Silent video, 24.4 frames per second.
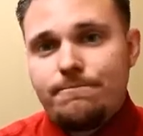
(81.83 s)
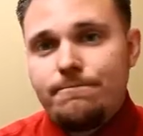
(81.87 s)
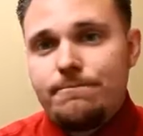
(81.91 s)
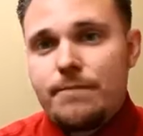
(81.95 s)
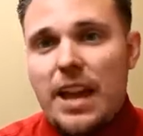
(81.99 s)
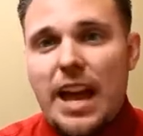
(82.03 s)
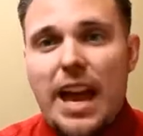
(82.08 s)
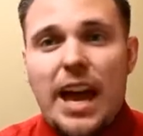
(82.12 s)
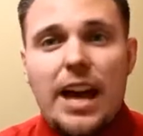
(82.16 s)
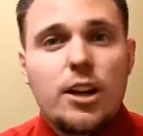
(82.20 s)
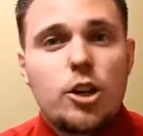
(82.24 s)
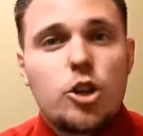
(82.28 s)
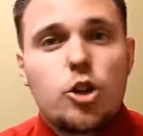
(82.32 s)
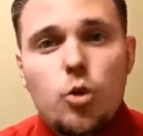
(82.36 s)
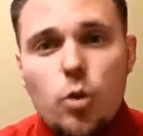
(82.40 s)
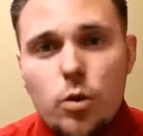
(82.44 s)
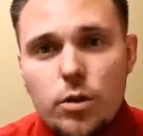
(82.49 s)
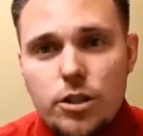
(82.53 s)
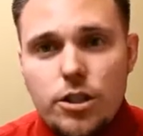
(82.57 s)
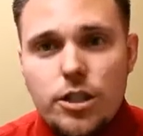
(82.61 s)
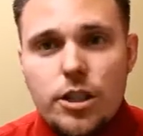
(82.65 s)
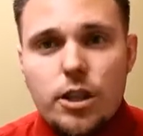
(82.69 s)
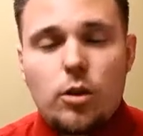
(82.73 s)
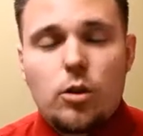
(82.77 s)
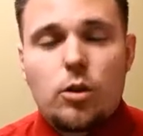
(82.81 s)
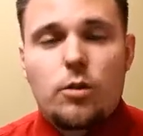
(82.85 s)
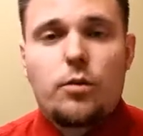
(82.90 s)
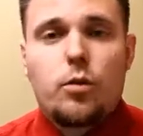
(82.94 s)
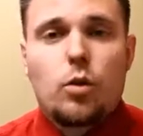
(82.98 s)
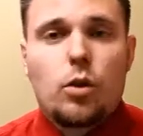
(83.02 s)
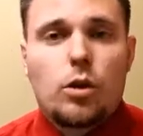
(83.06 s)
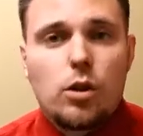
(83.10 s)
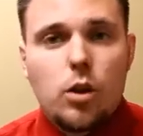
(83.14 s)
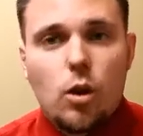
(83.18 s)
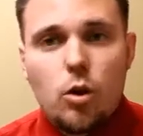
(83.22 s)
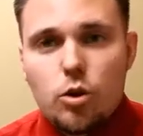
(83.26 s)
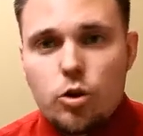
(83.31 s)
had a short sale or
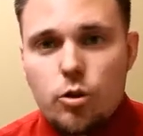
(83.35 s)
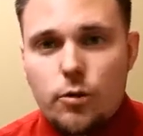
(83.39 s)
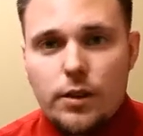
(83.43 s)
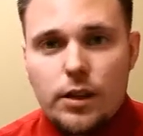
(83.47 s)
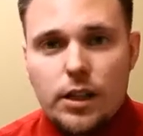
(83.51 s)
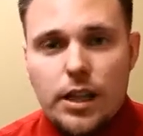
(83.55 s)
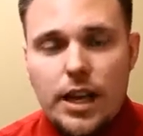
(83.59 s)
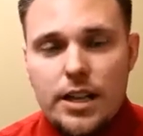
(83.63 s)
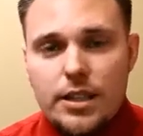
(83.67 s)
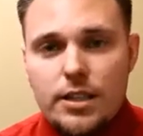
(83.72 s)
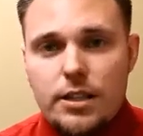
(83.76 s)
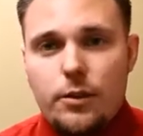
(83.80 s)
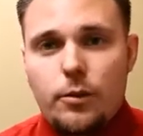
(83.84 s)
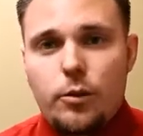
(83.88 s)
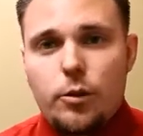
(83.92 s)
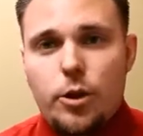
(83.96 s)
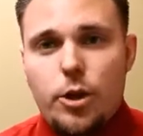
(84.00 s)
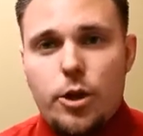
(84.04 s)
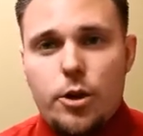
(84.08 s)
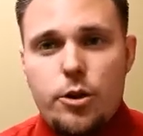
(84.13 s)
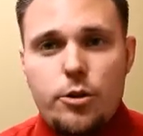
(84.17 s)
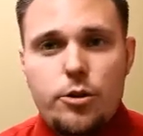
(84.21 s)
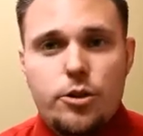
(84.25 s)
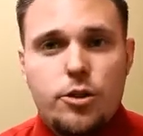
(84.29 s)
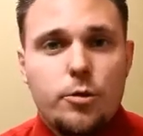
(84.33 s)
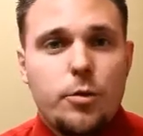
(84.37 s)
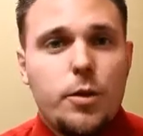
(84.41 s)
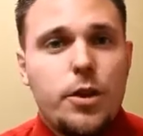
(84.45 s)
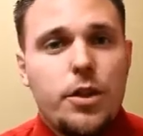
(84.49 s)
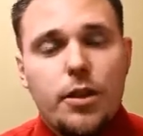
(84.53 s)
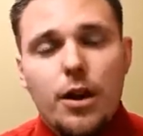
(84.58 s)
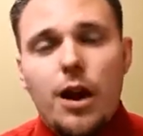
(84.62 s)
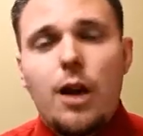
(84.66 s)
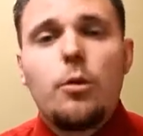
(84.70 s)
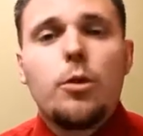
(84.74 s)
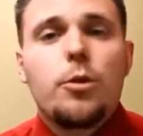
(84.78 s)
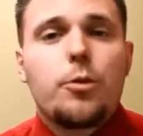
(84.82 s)
foreclosure over the last several years that we
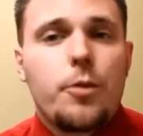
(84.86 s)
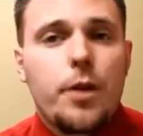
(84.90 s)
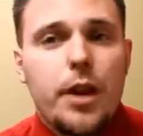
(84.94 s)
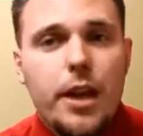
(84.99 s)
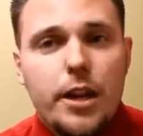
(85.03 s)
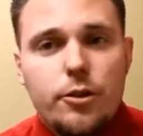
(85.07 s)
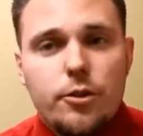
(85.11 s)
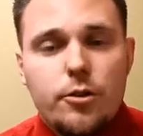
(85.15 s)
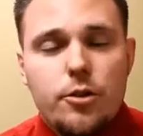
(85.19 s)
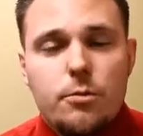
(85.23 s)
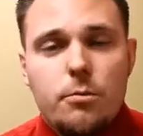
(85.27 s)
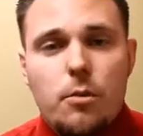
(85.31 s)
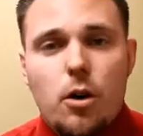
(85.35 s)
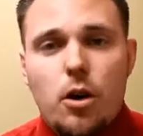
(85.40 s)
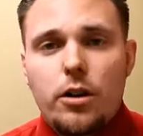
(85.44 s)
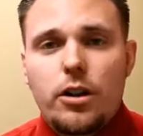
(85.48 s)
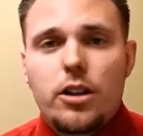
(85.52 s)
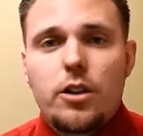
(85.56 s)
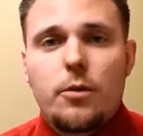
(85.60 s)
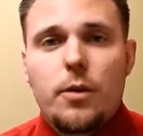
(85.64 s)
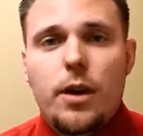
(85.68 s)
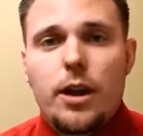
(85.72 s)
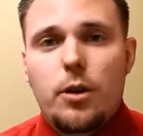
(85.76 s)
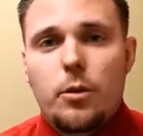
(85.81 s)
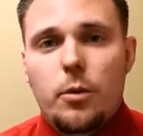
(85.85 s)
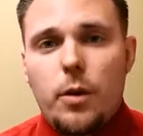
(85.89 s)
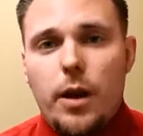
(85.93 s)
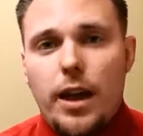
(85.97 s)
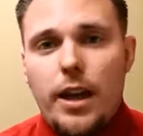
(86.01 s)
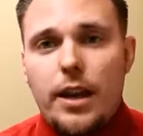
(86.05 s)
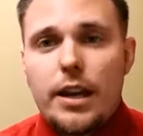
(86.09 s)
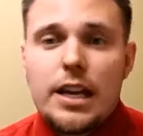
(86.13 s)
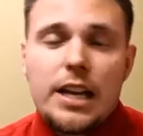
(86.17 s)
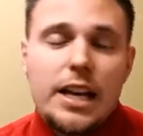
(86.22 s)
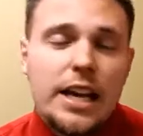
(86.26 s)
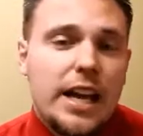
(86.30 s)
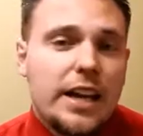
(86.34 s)
thought would re-enter the market right
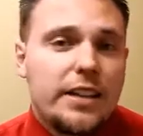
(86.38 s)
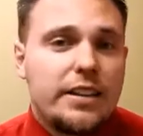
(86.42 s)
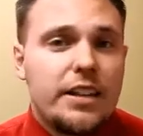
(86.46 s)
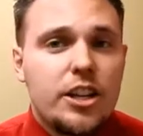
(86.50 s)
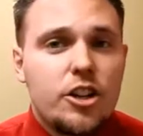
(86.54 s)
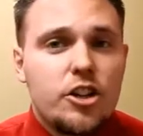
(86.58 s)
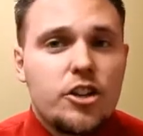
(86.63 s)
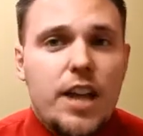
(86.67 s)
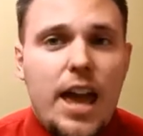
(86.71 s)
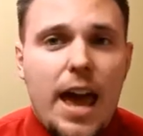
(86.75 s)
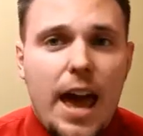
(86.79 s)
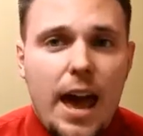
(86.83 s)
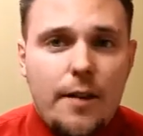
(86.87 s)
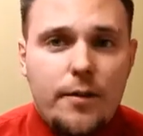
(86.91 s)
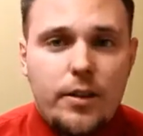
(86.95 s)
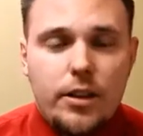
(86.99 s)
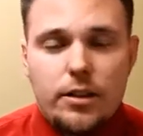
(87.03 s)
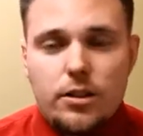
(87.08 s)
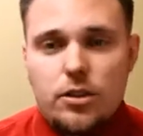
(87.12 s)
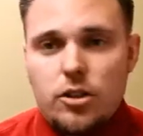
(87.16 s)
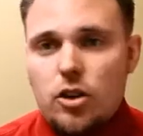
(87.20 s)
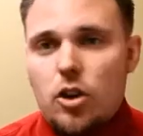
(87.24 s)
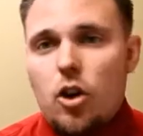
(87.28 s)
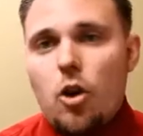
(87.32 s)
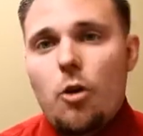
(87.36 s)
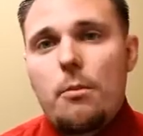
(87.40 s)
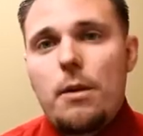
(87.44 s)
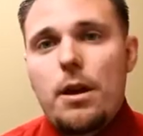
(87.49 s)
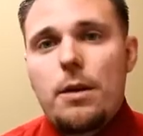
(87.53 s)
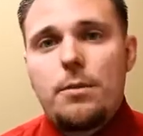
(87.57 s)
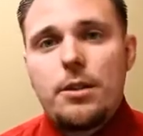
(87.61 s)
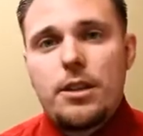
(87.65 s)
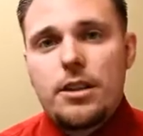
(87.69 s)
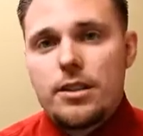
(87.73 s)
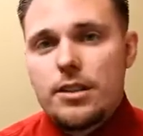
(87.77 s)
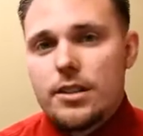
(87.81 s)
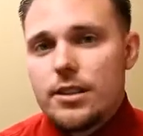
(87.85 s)
away, and they just haven't. So
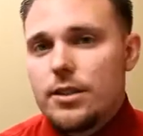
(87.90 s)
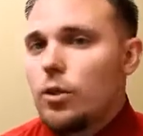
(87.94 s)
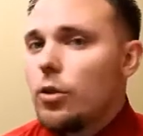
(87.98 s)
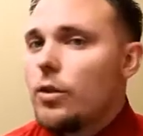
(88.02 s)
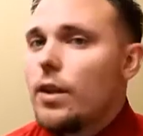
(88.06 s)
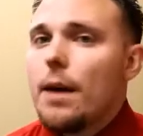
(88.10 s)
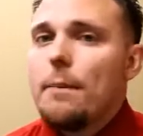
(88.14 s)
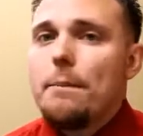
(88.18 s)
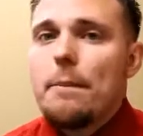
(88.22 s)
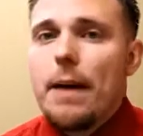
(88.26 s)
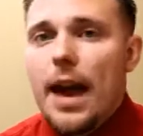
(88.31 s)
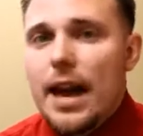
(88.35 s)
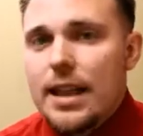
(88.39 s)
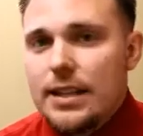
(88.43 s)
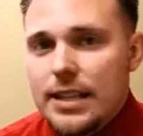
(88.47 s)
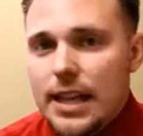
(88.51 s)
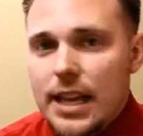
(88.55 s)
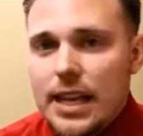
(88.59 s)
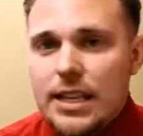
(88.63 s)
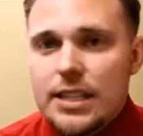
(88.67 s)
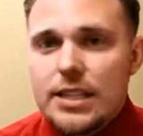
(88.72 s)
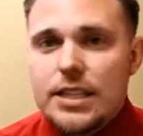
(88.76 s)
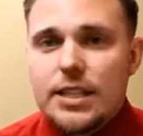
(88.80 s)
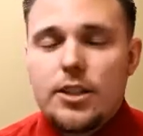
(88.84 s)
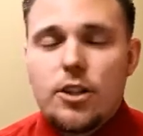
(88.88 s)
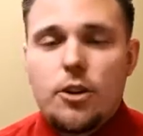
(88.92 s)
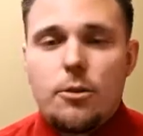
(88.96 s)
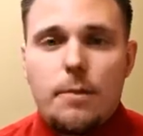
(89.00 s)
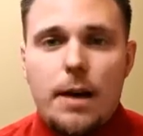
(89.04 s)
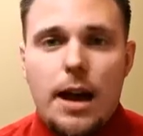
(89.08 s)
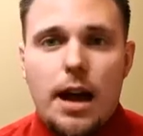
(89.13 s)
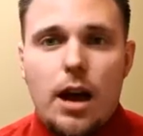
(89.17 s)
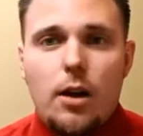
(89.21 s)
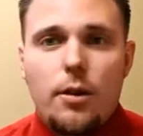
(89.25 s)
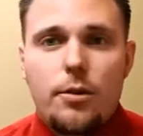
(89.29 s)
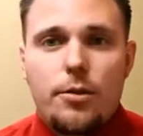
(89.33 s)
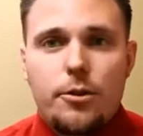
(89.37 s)
maybe it's still that bad taste in their
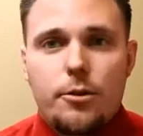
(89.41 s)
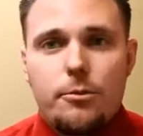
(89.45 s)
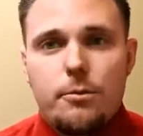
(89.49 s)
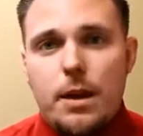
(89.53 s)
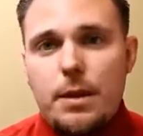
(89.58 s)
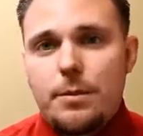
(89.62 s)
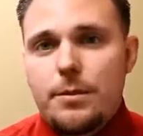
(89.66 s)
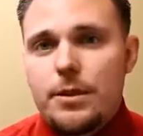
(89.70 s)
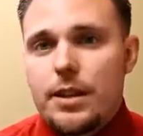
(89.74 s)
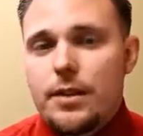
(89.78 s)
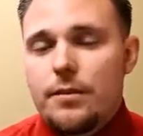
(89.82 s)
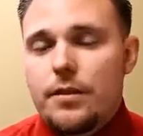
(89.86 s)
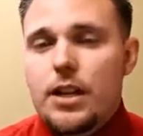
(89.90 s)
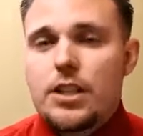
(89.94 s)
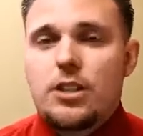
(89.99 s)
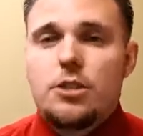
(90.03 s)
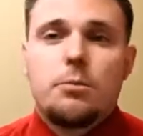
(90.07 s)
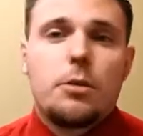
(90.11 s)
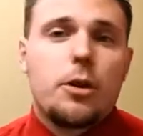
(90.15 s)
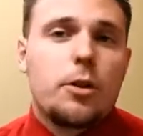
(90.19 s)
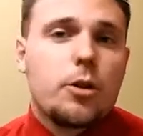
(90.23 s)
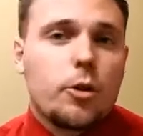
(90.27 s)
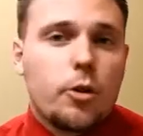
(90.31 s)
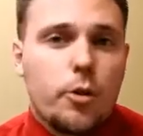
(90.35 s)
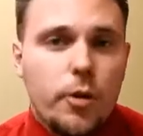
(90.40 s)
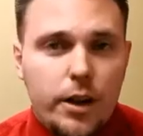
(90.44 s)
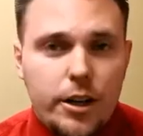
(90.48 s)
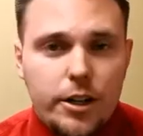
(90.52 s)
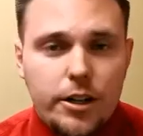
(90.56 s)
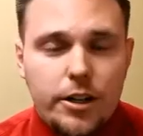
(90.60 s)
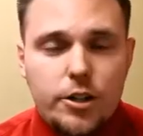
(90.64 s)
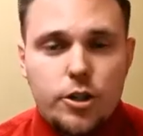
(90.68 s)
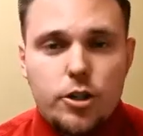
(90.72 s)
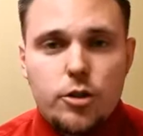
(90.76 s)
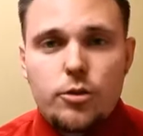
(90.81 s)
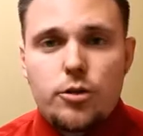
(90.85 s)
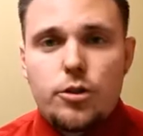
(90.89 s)
mouth, or maybe they've got some other credit
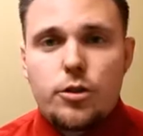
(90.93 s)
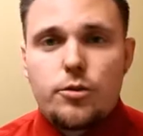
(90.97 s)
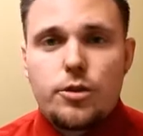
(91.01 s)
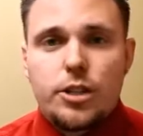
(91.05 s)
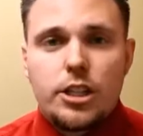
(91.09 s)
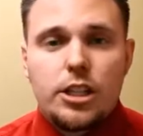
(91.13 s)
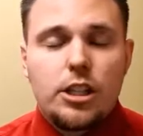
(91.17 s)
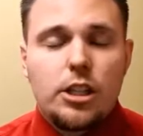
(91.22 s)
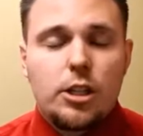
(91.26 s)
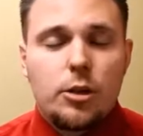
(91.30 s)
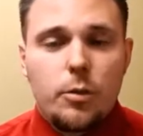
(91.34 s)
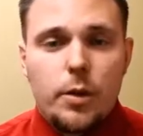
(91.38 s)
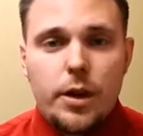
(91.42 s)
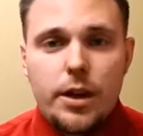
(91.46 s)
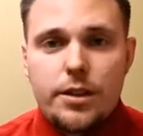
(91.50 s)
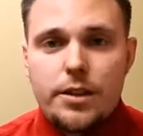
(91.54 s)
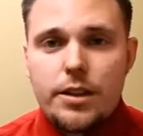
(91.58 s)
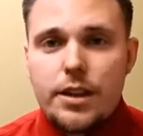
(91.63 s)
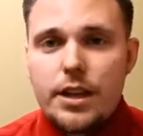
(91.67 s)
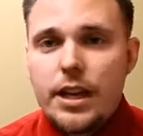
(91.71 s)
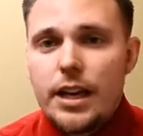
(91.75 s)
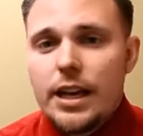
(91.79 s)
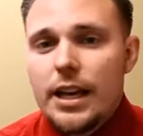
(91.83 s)
issues they're dealing with.